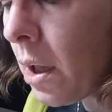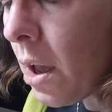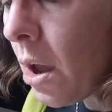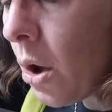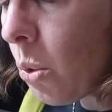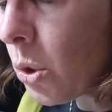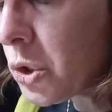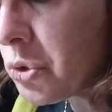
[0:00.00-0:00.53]

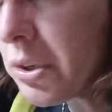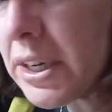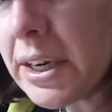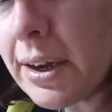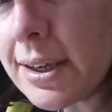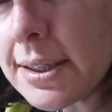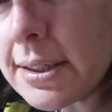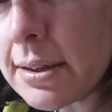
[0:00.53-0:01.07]
what's really
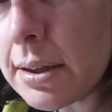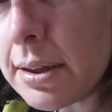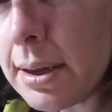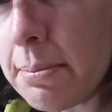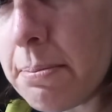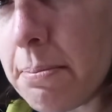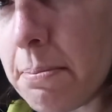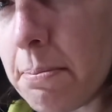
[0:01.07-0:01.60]
nice is I
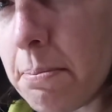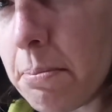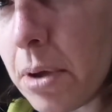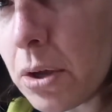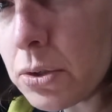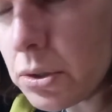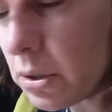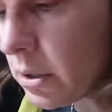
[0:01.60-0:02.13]
think
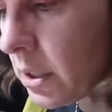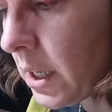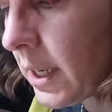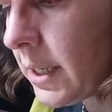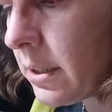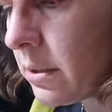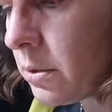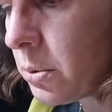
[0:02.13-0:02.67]
most
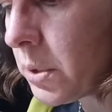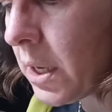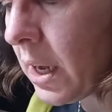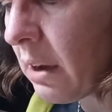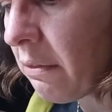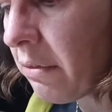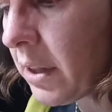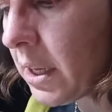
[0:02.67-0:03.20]
oscillators would
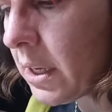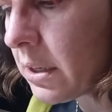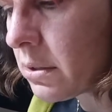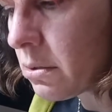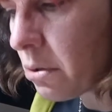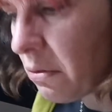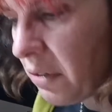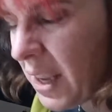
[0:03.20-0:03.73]
have these
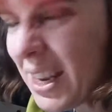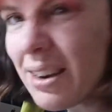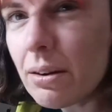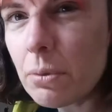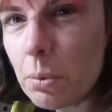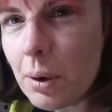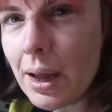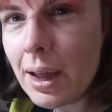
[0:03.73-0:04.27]
sort of hidden
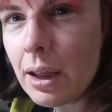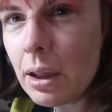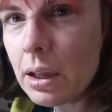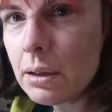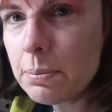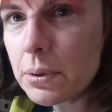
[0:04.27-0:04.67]
away,